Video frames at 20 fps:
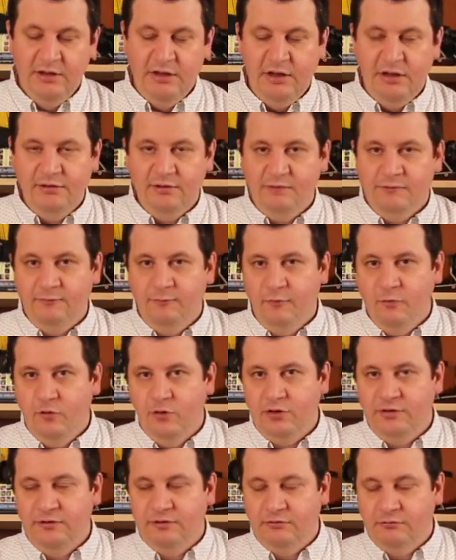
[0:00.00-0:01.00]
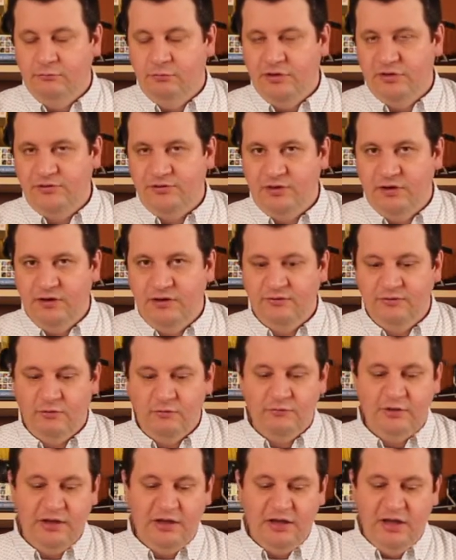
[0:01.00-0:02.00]
And therefore the question is,
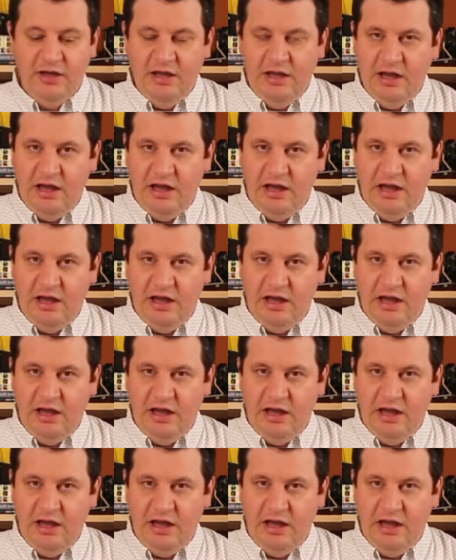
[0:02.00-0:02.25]
okay,